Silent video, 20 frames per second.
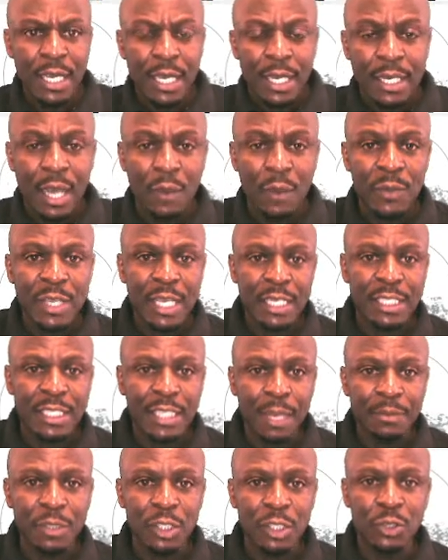Now we can
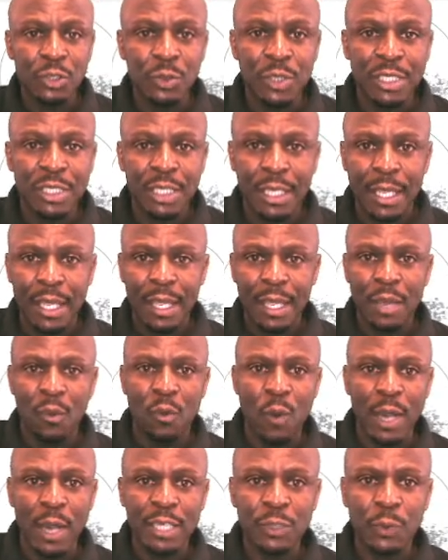substitute
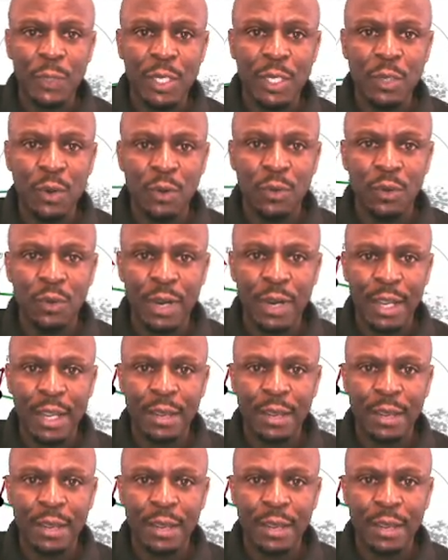what we know